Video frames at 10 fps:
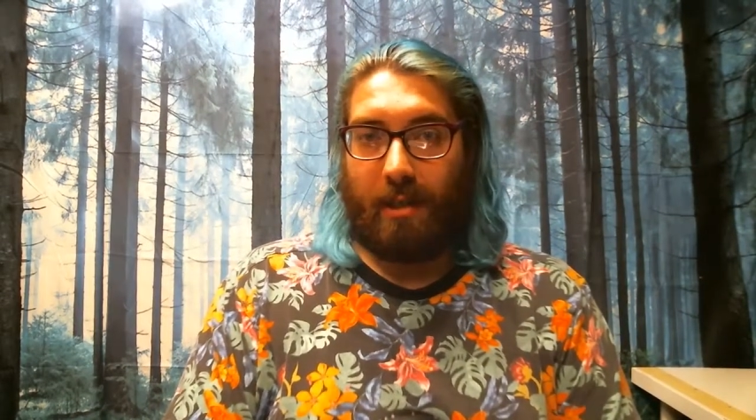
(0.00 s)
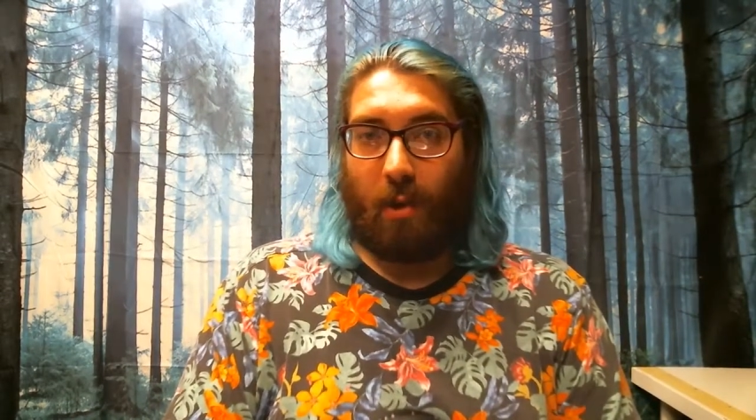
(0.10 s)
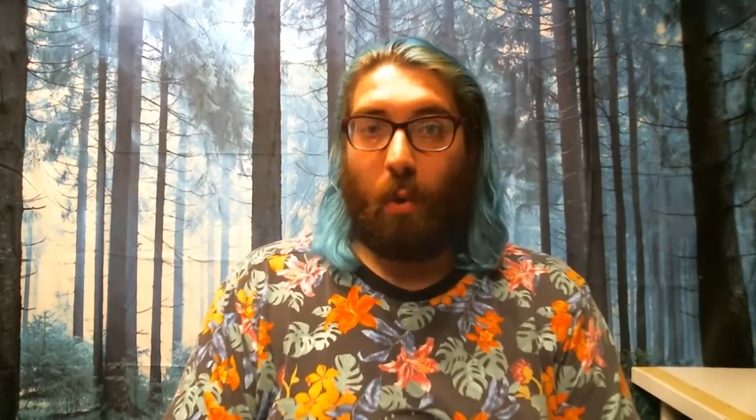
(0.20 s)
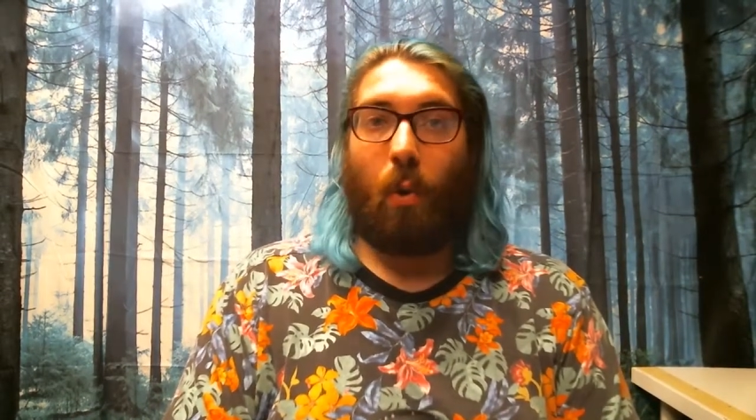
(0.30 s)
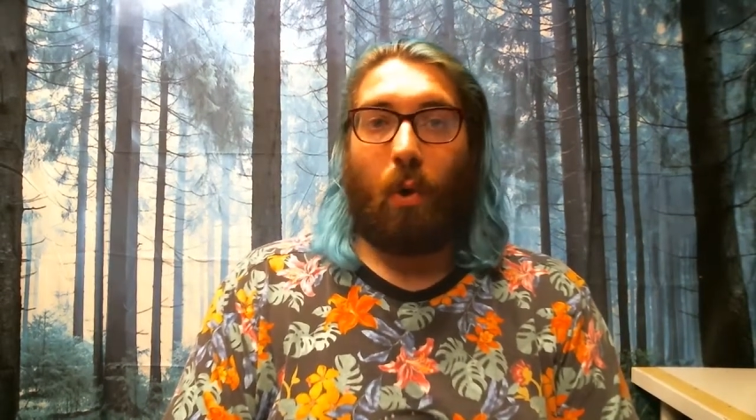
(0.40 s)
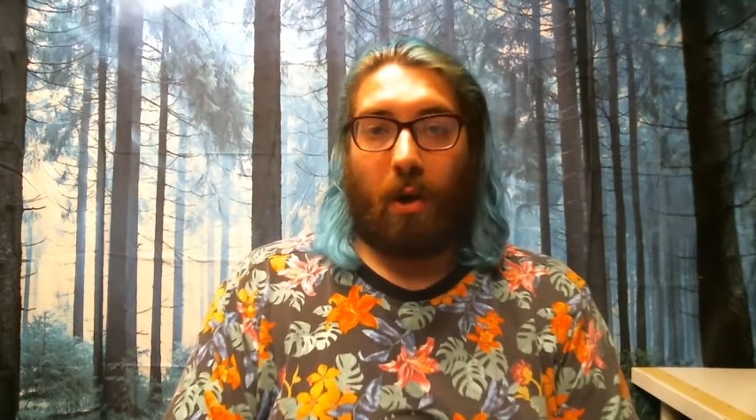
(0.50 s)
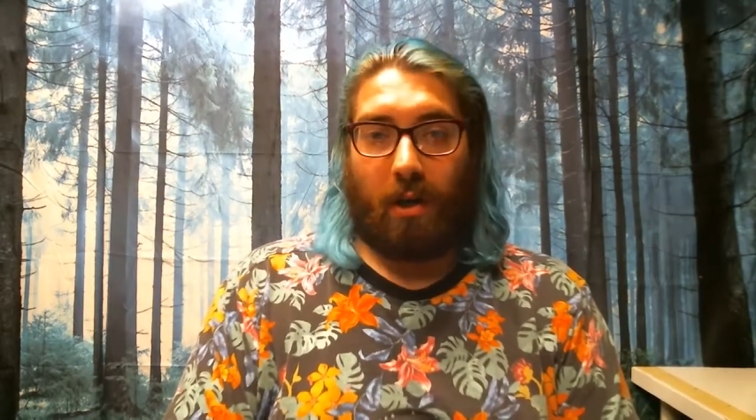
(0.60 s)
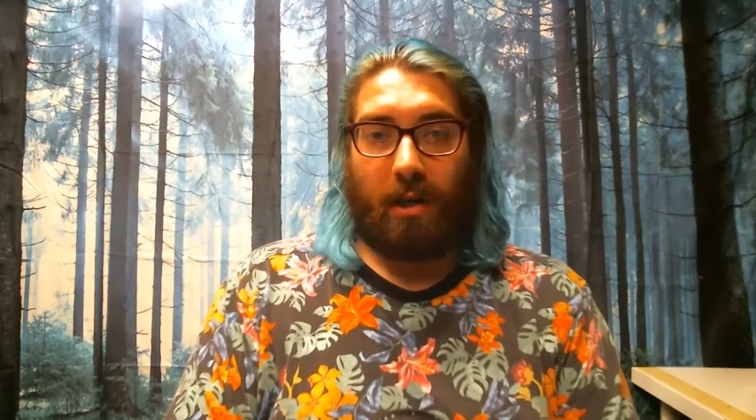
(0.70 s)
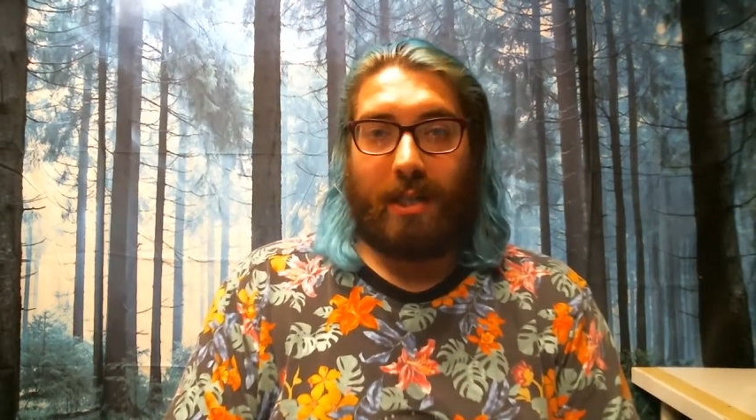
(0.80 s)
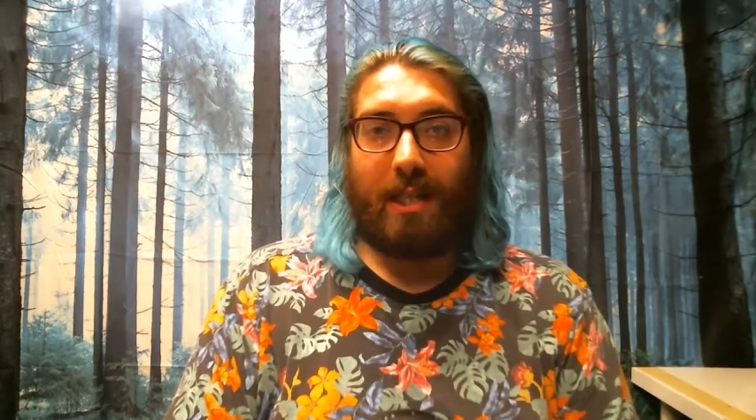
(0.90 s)
or
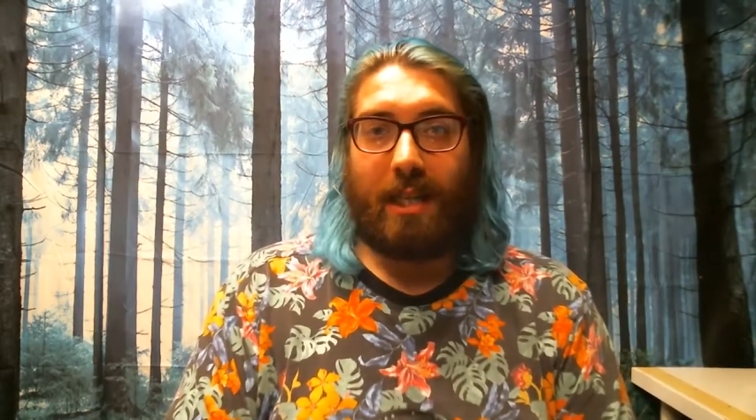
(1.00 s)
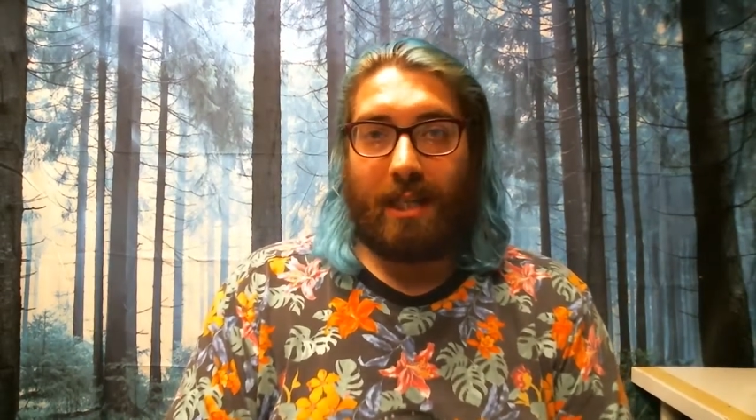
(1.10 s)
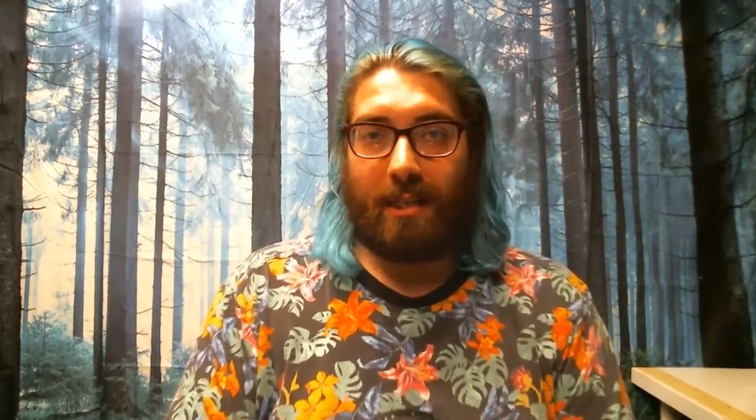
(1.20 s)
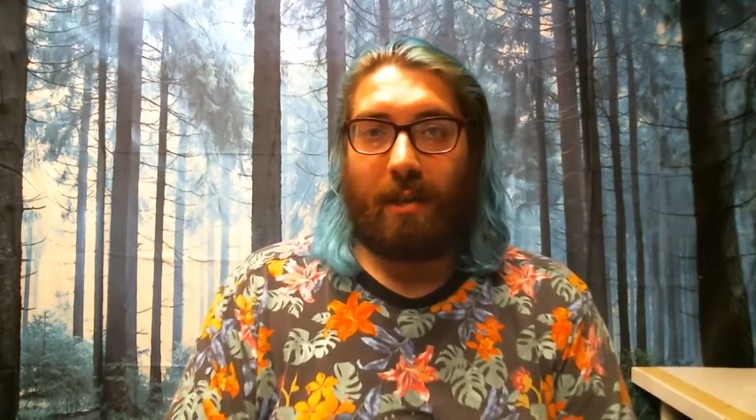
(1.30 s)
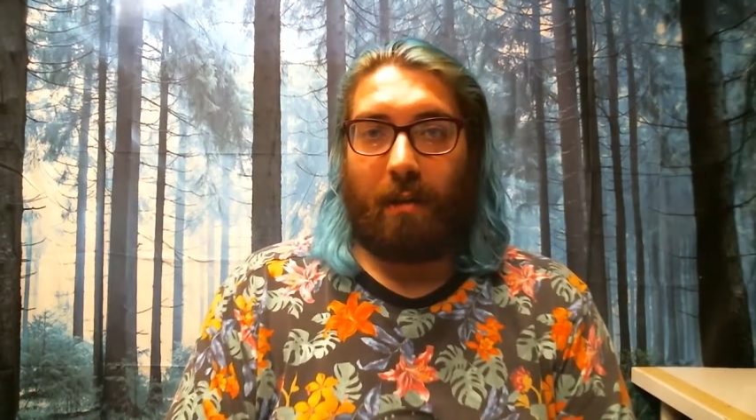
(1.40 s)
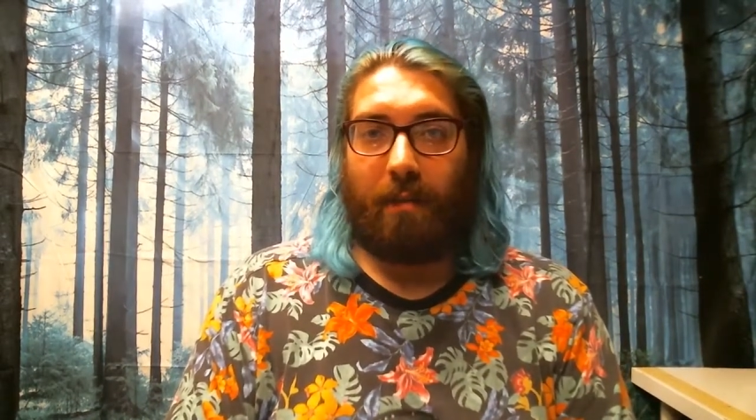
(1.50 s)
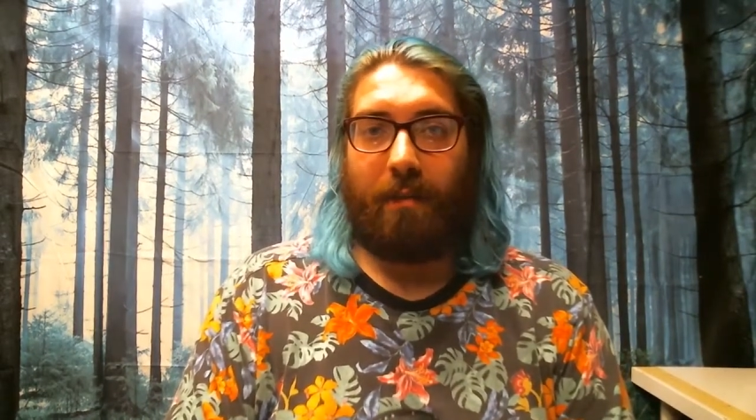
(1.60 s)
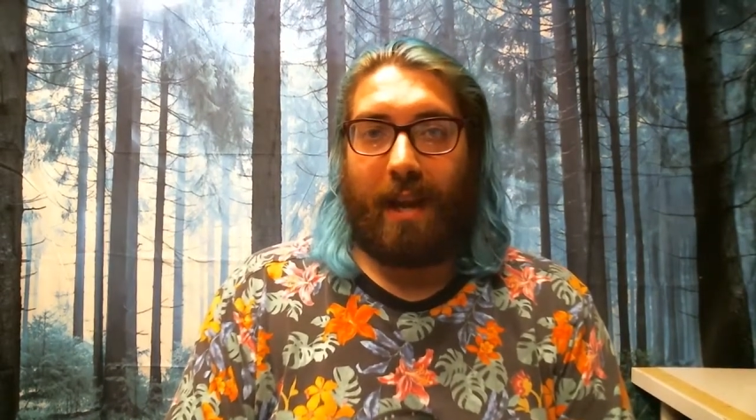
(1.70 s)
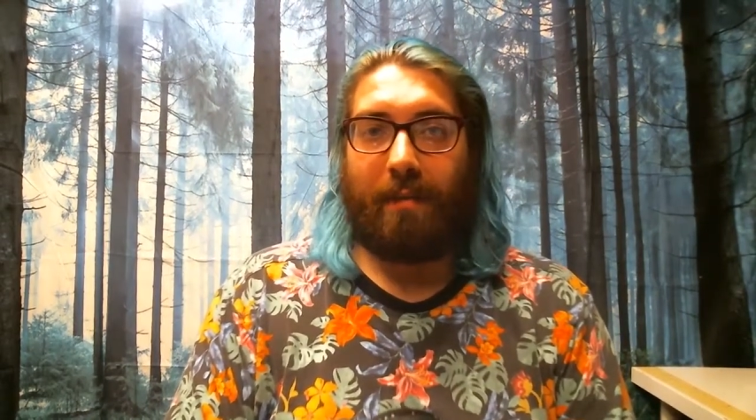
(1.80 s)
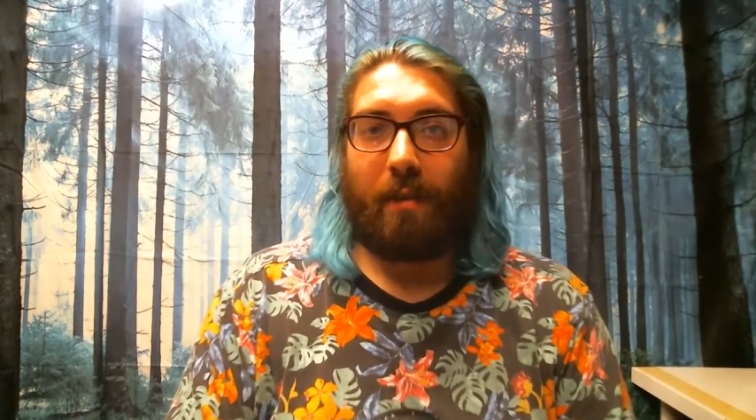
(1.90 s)
seasonal
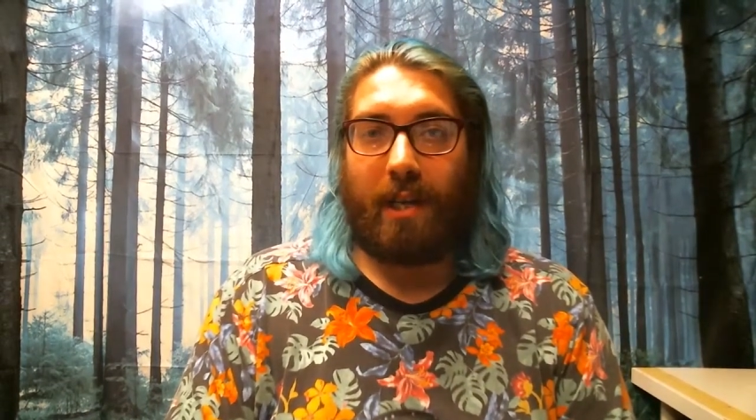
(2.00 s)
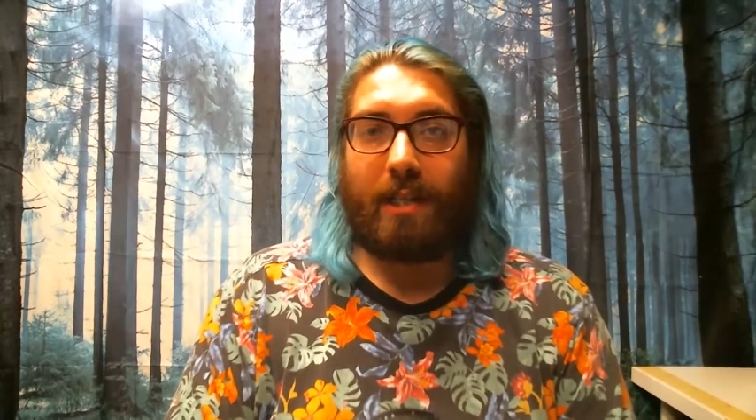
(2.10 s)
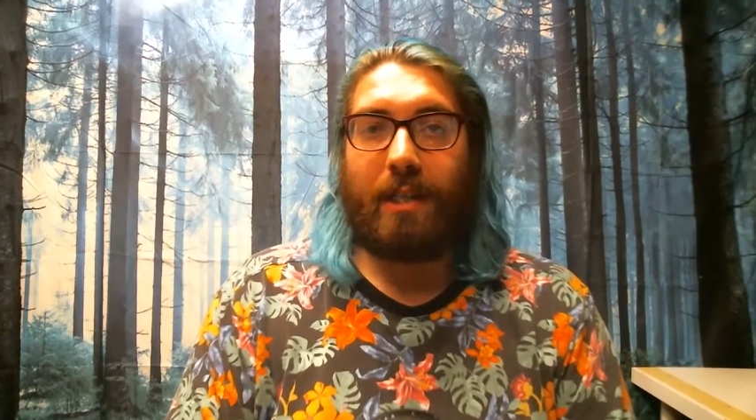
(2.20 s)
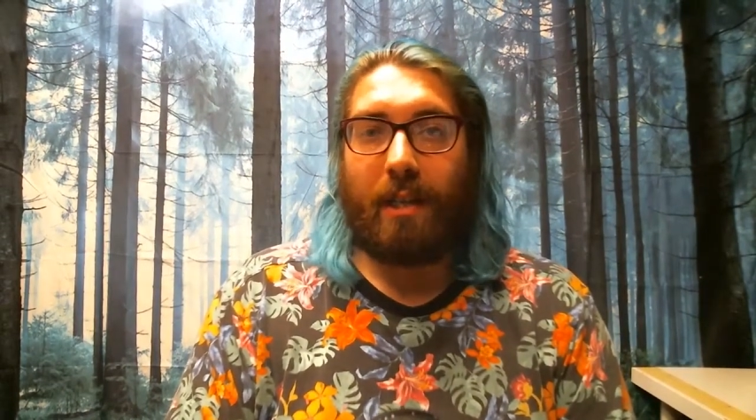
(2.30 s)
favorite